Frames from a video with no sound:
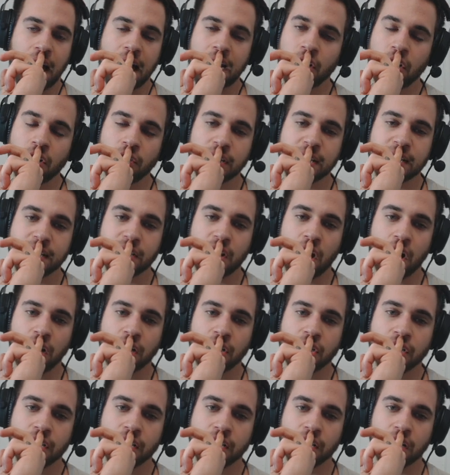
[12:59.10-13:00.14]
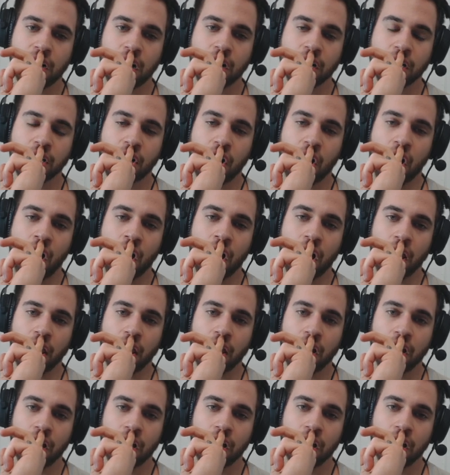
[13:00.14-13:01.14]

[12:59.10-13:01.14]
I don't know, this is a hard call.